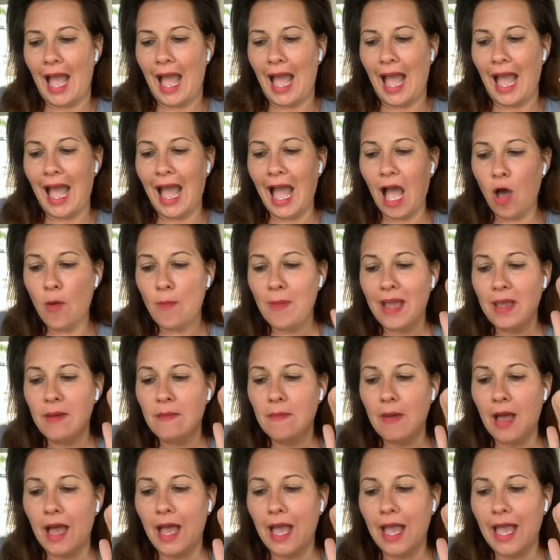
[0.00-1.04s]
how am
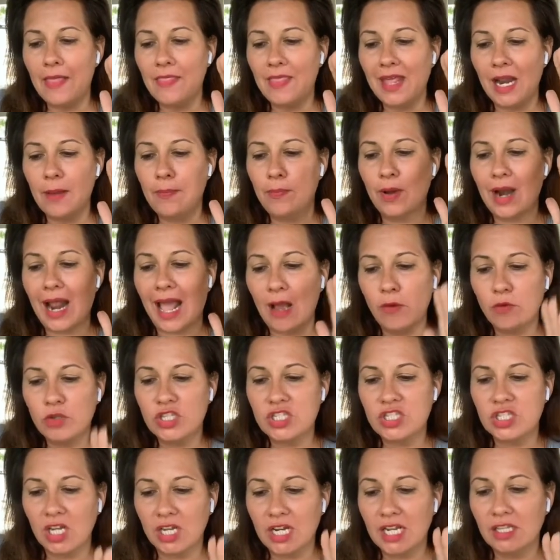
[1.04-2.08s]
I, and then I put, I was
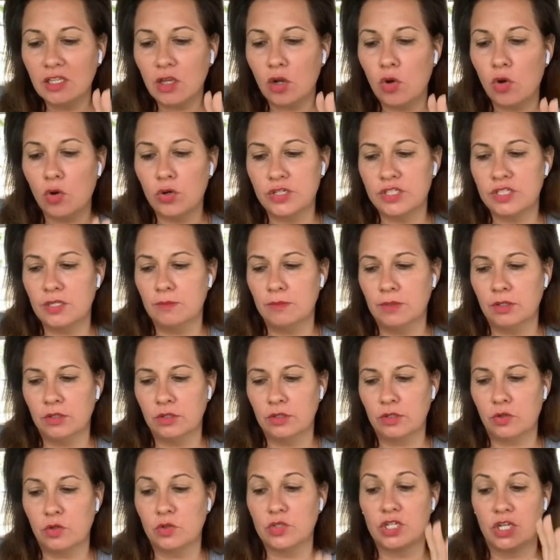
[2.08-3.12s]
studying the Course in
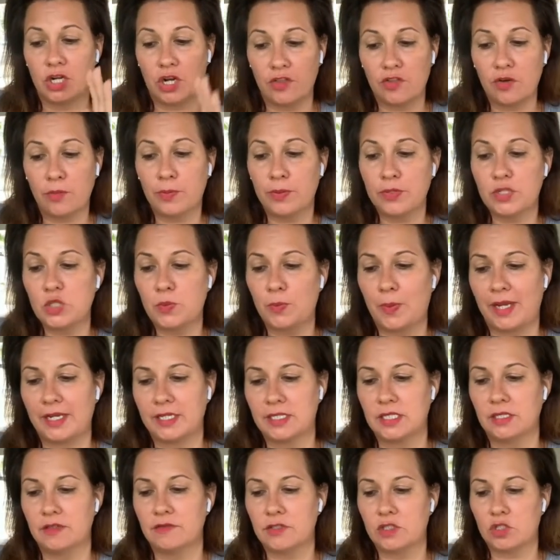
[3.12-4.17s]
Miracles and other
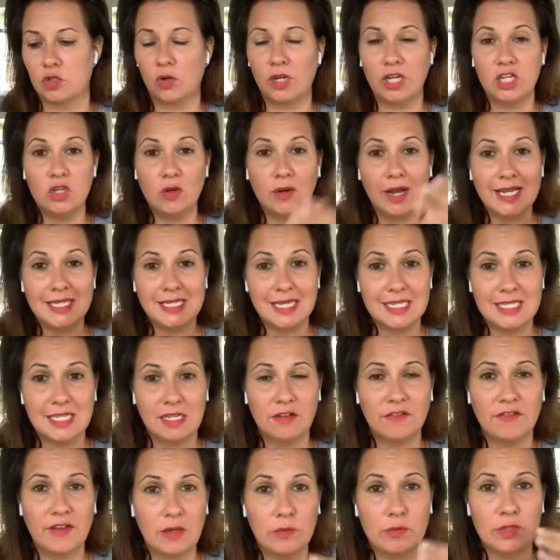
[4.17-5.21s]
perspectives. So can you guys
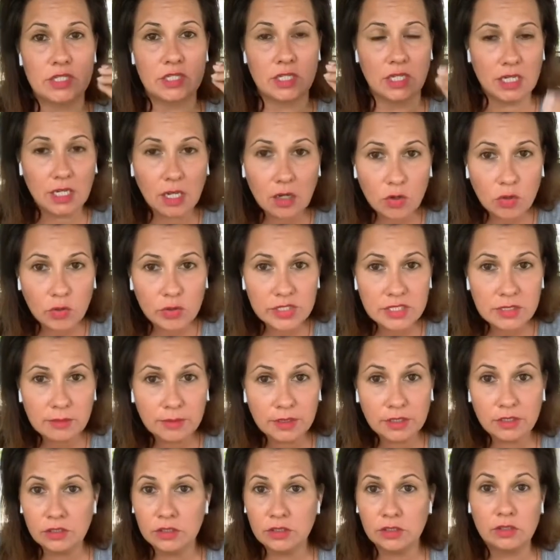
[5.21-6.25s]
identify with studying a Course in
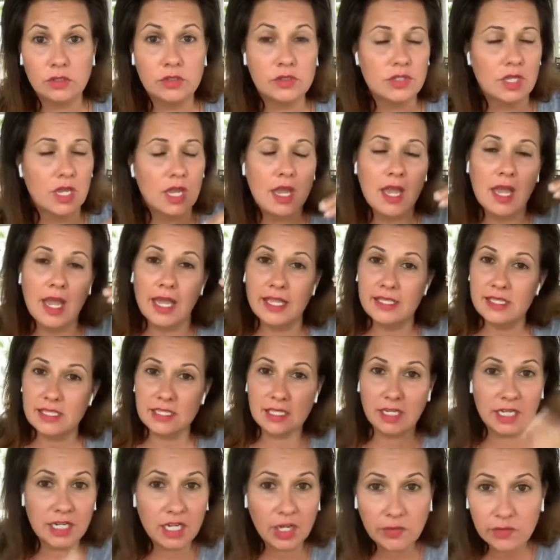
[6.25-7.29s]
Miracles and
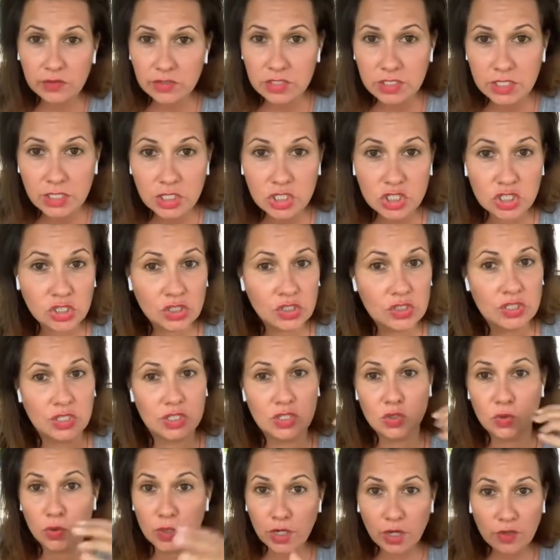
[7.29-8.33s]
studying other teachers and
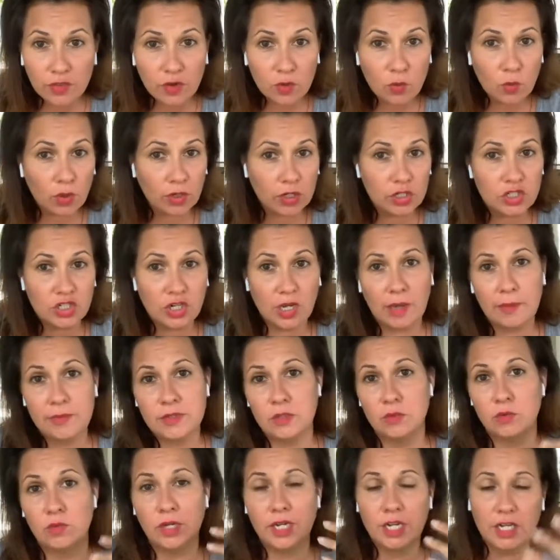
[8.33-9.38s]
doing other workshops
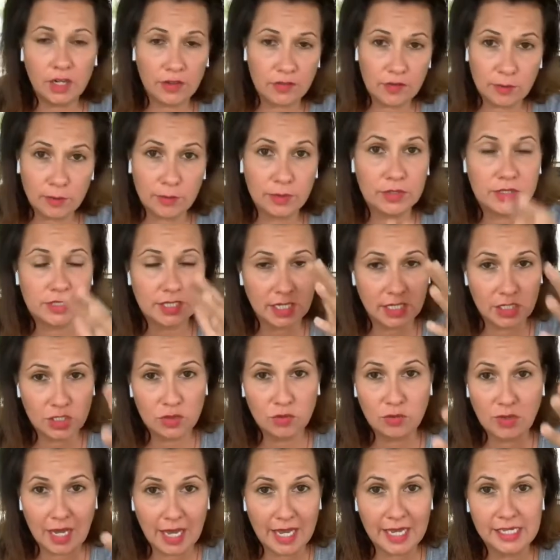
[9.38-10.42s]
and reading other books? Can you
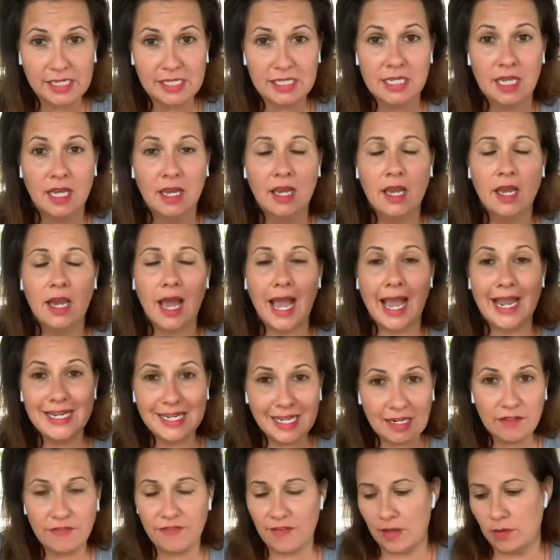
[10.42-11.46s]
guys
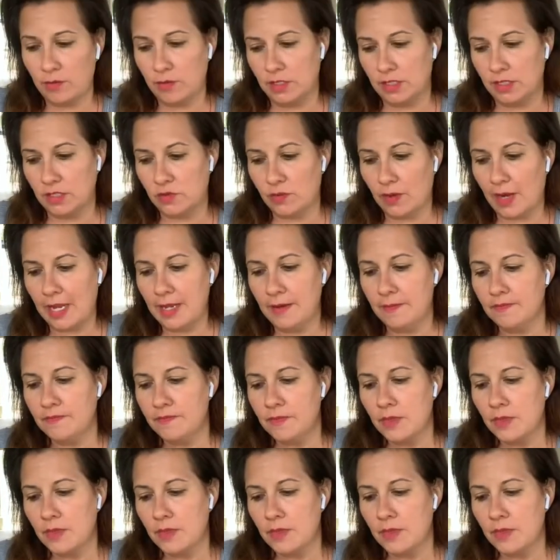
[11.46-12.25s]
identify with this, right?